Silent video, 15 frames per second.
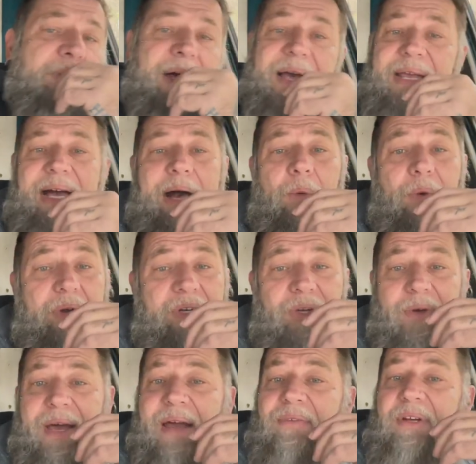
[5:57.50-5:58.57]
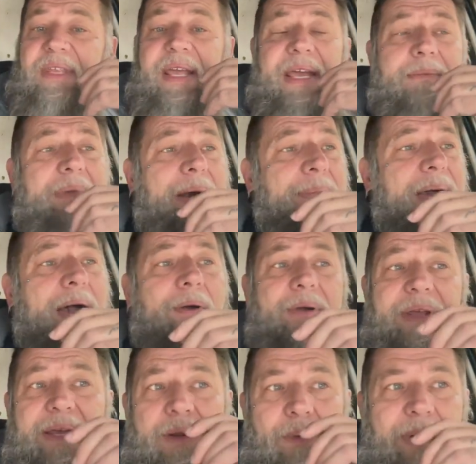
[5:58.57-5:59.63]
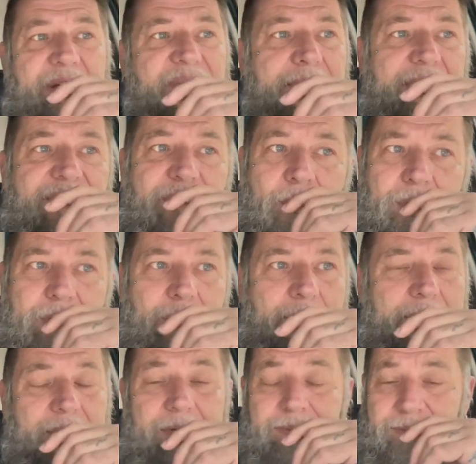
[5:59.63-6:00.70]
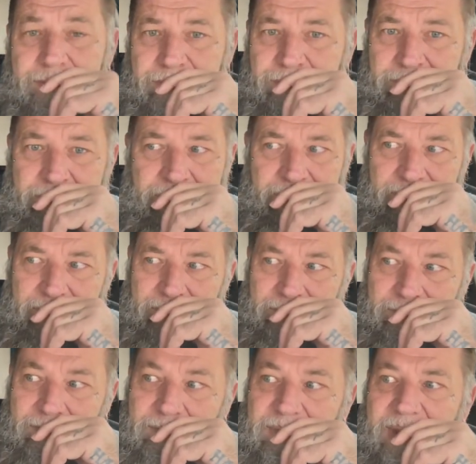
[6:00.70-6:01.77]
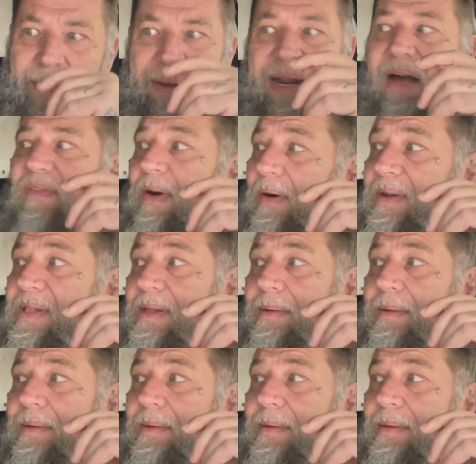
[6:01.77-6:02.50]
Like, I would do everything in my power to get away from a fourth order. I mean, I've heard